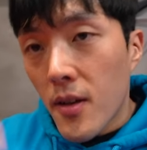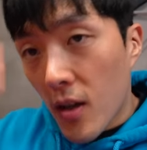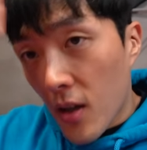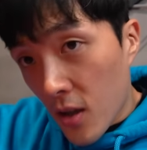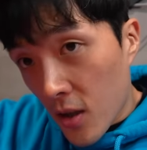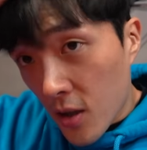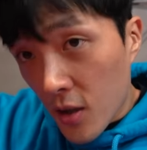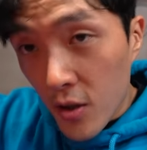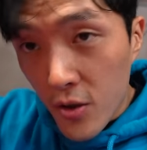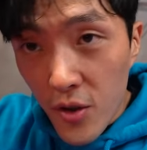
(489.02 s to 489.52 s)

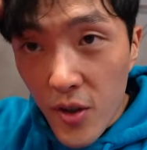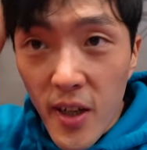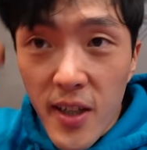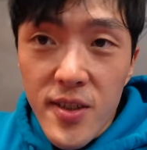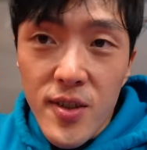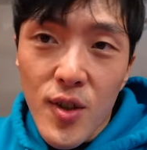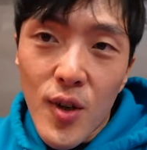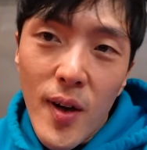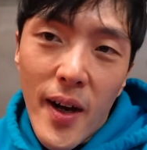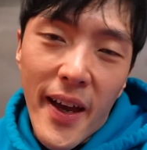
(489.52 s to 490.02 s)
Oh, you
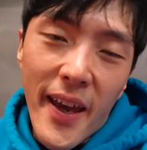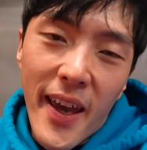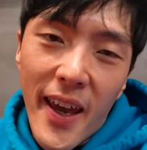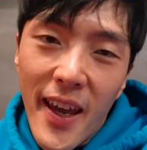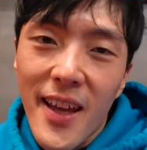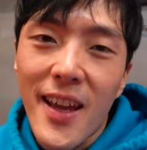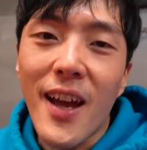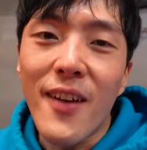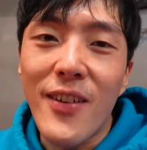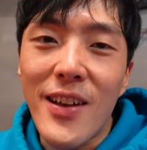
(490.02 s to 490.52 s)
guys know I
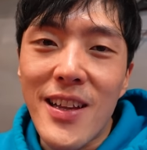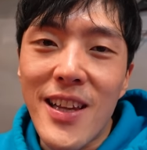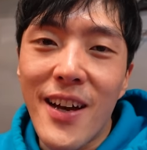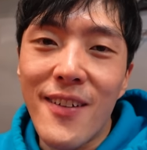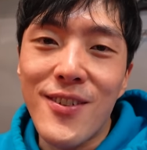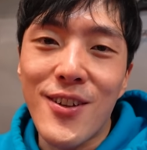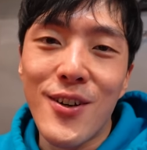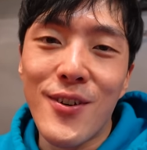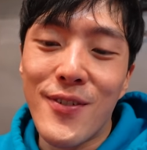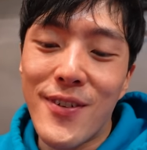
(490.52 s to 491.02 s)
hate having
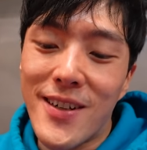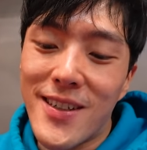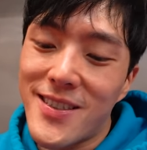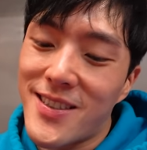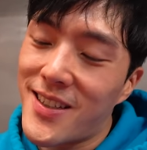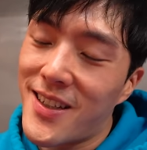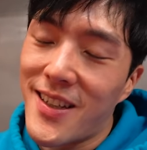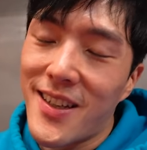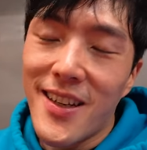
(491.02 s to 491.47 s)
leftovers.